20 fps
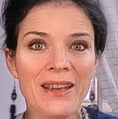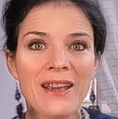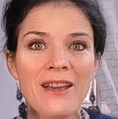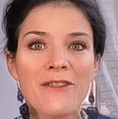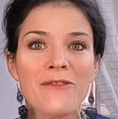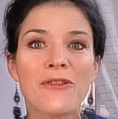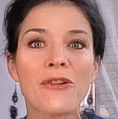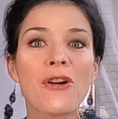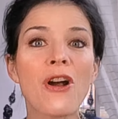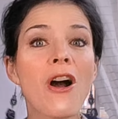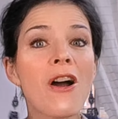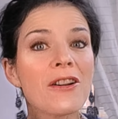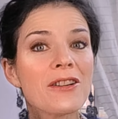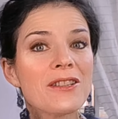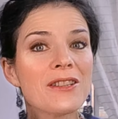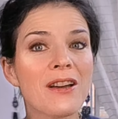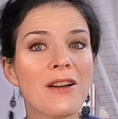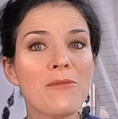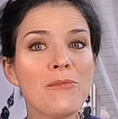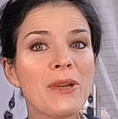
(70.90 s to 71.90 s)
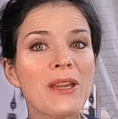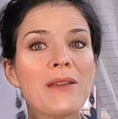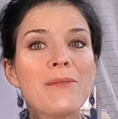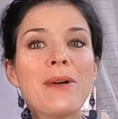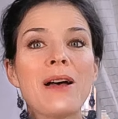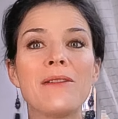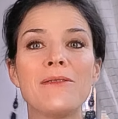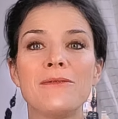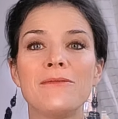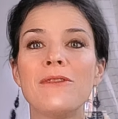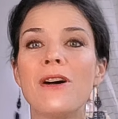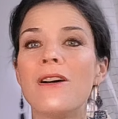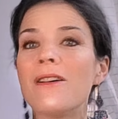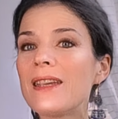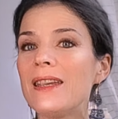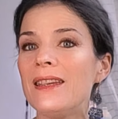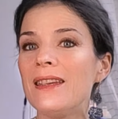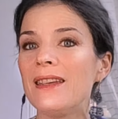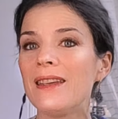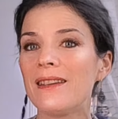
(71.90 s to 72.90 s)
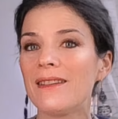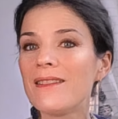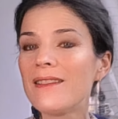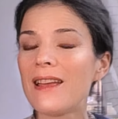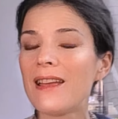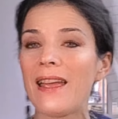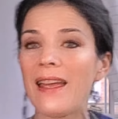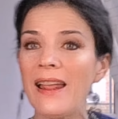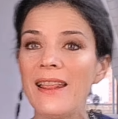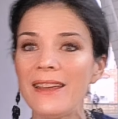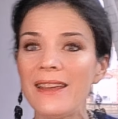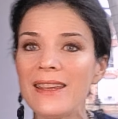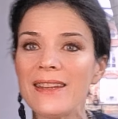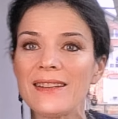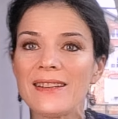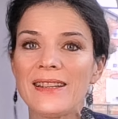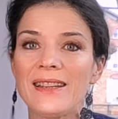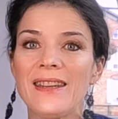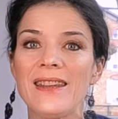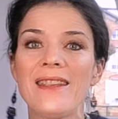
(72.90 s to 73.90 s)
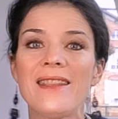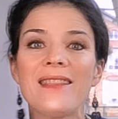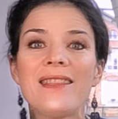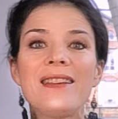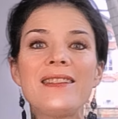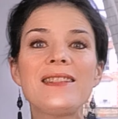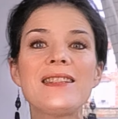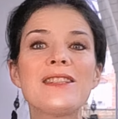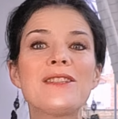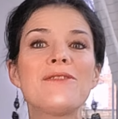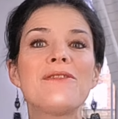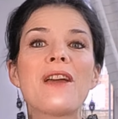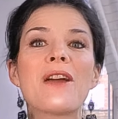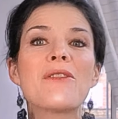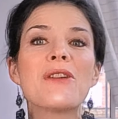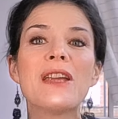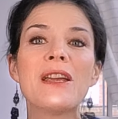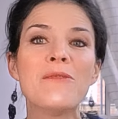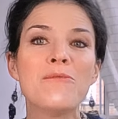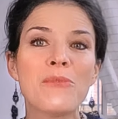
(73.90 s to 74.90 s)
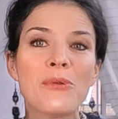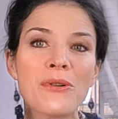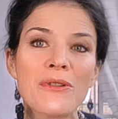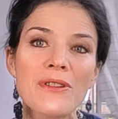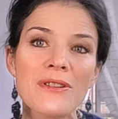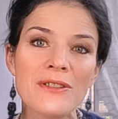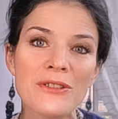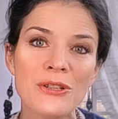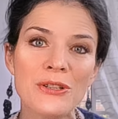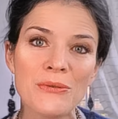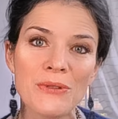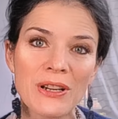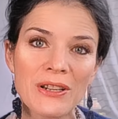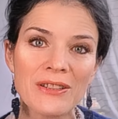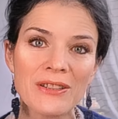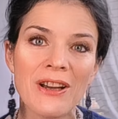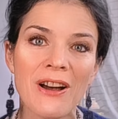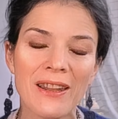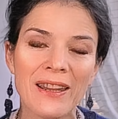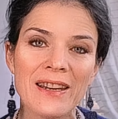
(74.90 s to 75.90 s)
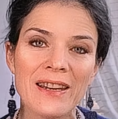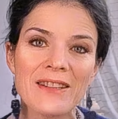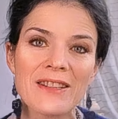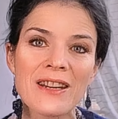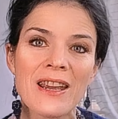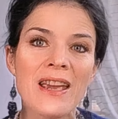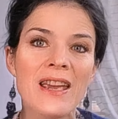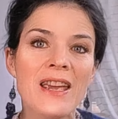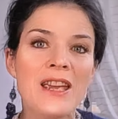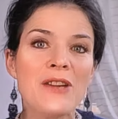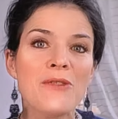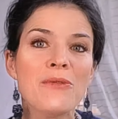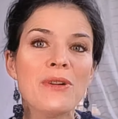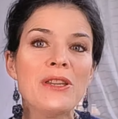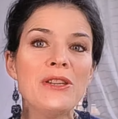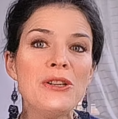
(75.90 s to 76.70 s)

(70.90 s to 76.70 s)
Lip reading: For our topic about walking elegantly, this is very important to acknowledge. When